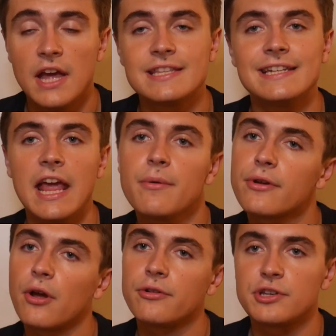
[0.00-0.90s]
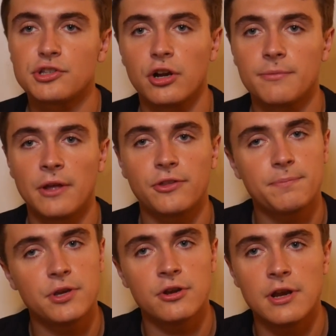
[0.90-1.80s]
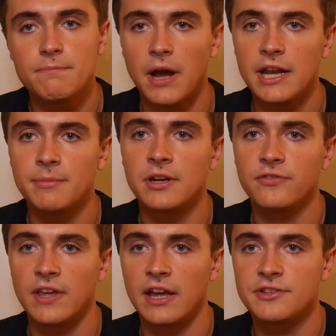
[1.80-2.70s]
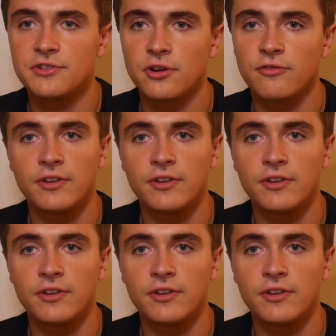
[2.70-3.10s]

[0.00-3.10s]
Today we are going to talk about the pure embodiment of cancer,